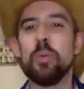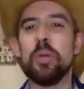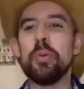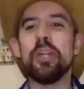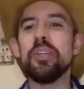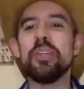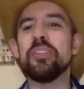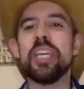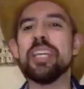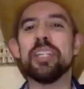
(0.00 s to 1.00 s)
we, we don't even
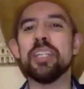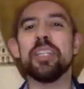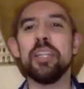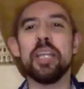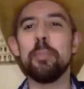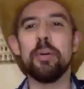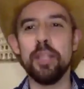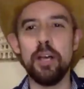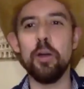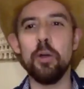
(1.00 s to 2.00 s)
say click the link
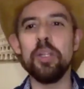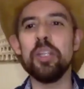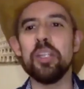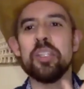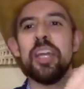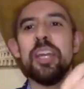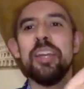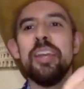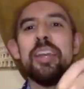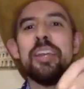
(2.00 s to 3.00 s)
below. We just
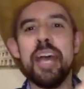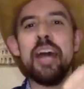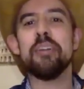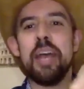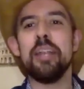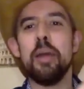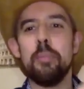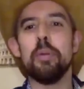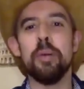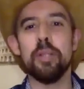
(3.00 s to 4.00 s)
say dial that
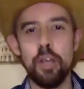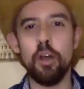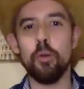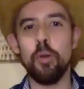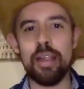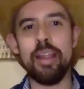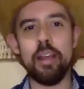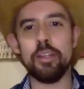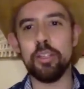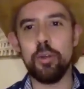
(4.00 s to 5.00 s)
number below. Dial right
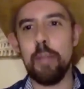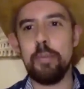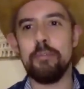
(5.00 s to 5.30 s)
number below.